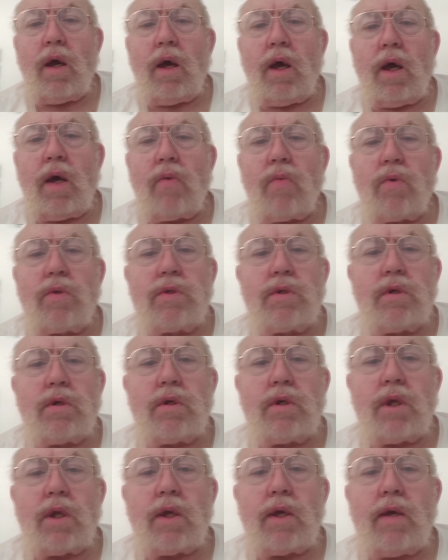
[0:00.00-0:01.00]
was
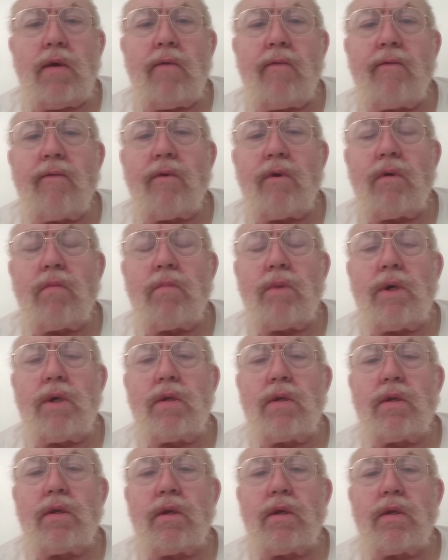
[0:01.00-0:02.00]
on leave for a
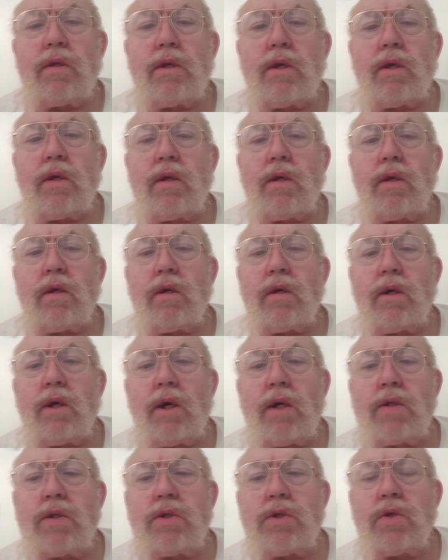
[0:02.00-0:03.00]
month, and then
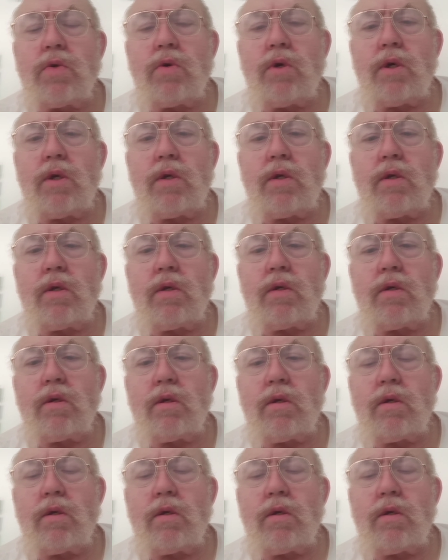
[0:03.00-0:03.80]
I joined.